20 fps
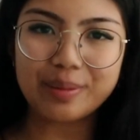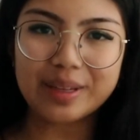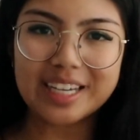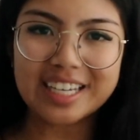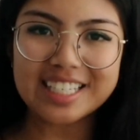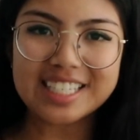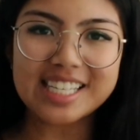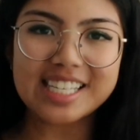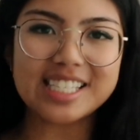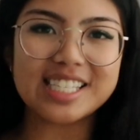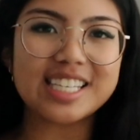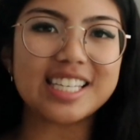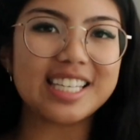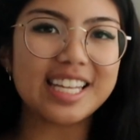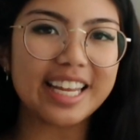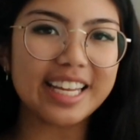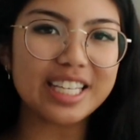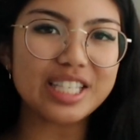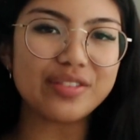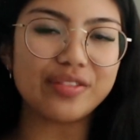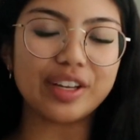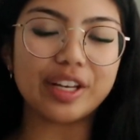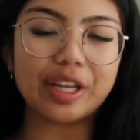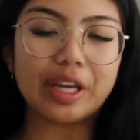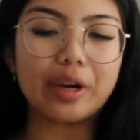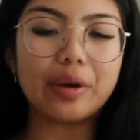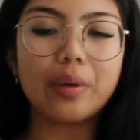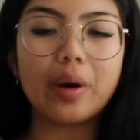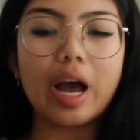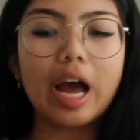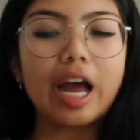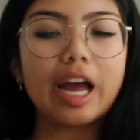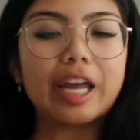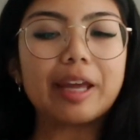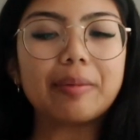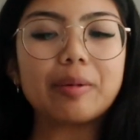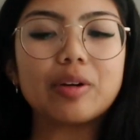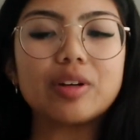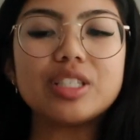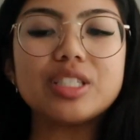because in today's video
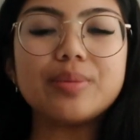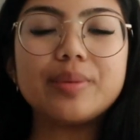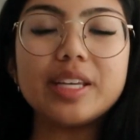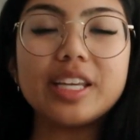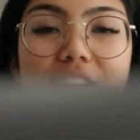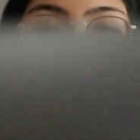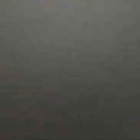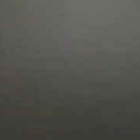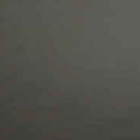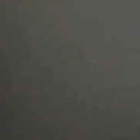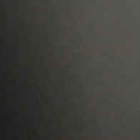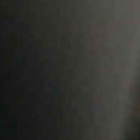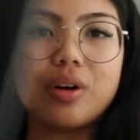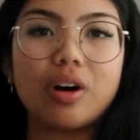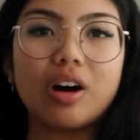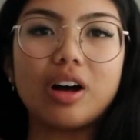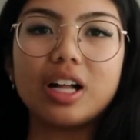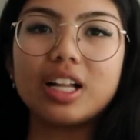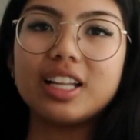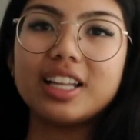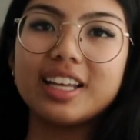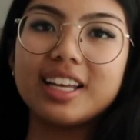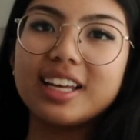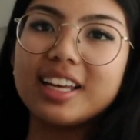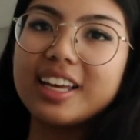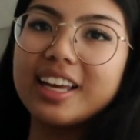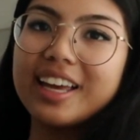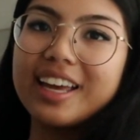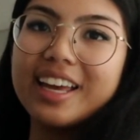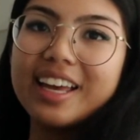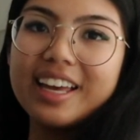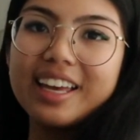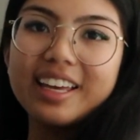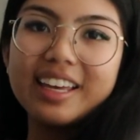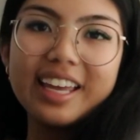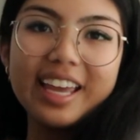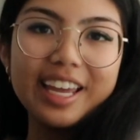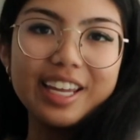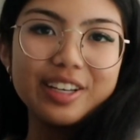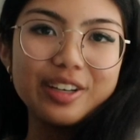I'm going to be giving you all
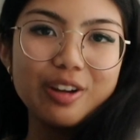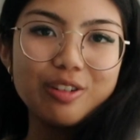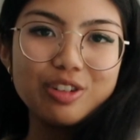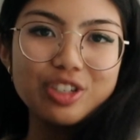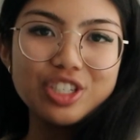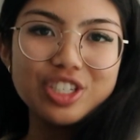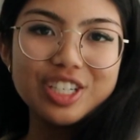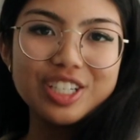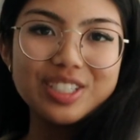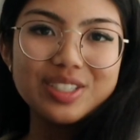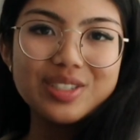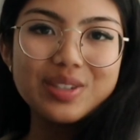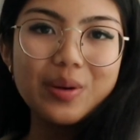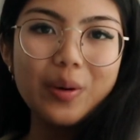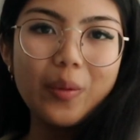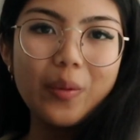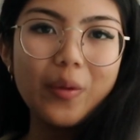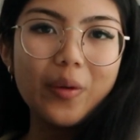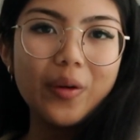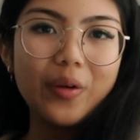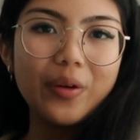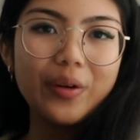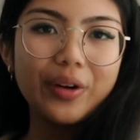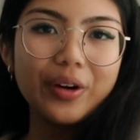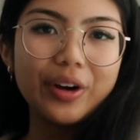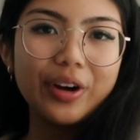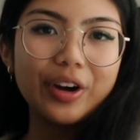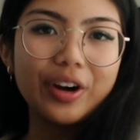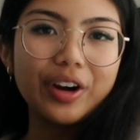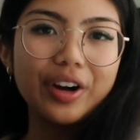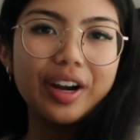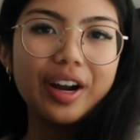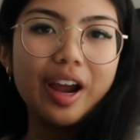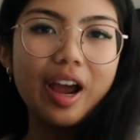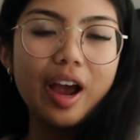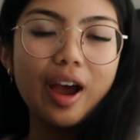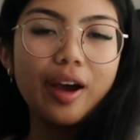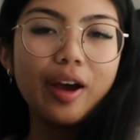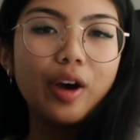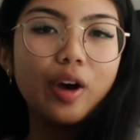a Notion tour.
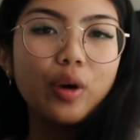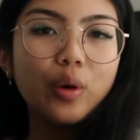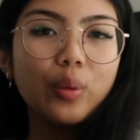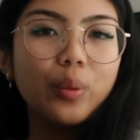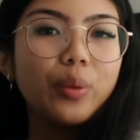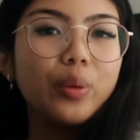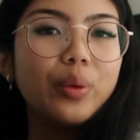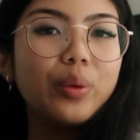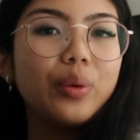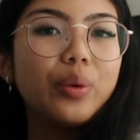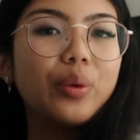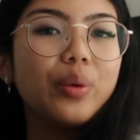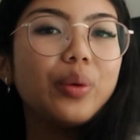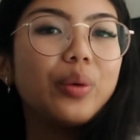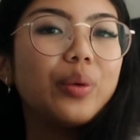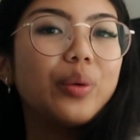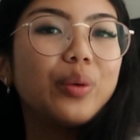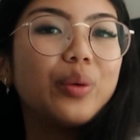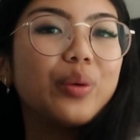Ooh.